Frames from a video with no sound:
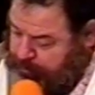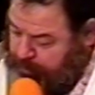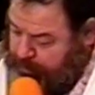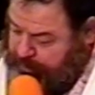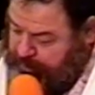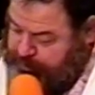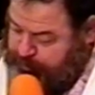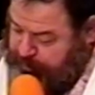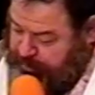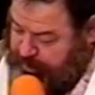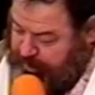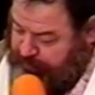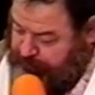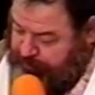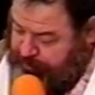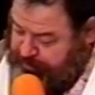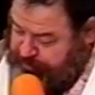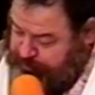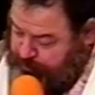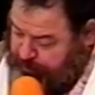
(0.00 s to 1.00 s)
Unless we
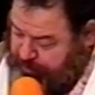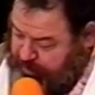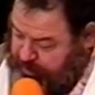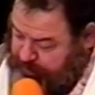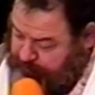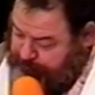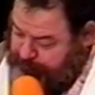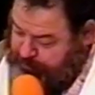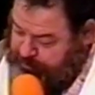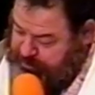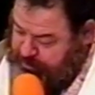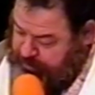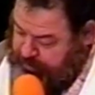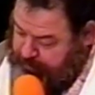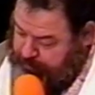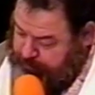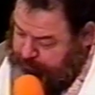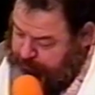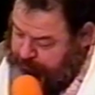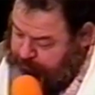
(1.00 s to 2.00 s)
covered it. Did we cover it
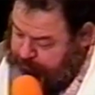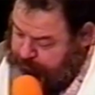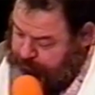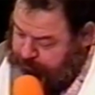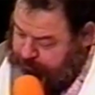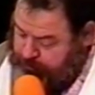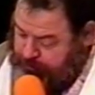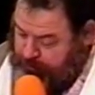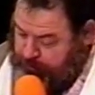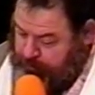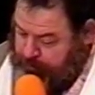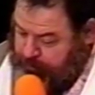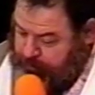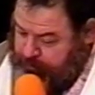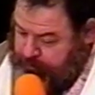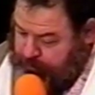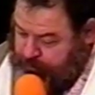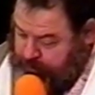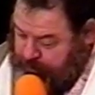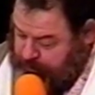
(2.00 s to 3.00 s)
yet?
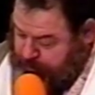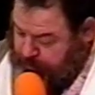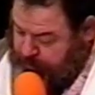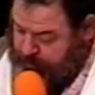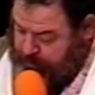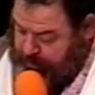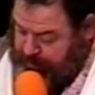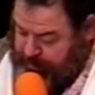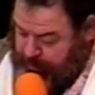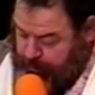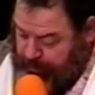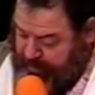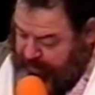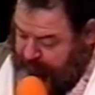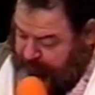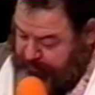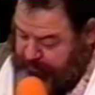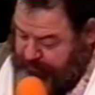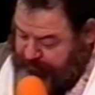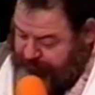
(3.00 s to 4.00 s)
No, I don't
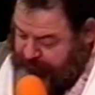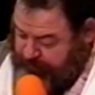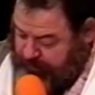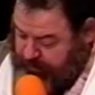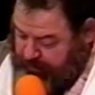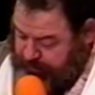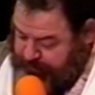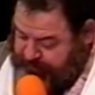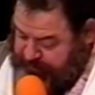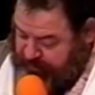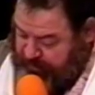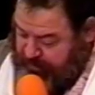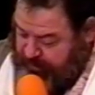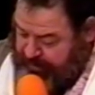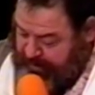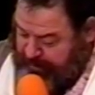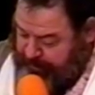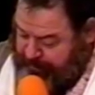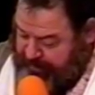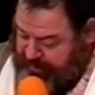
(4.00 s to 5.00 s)
have it listed here. See,
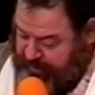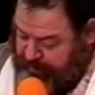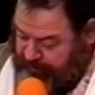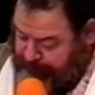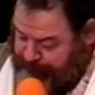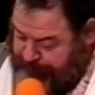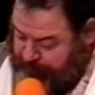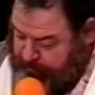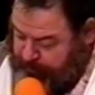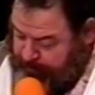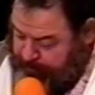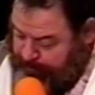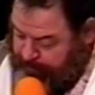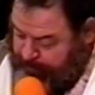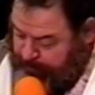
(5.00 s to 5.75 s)
got to be careful.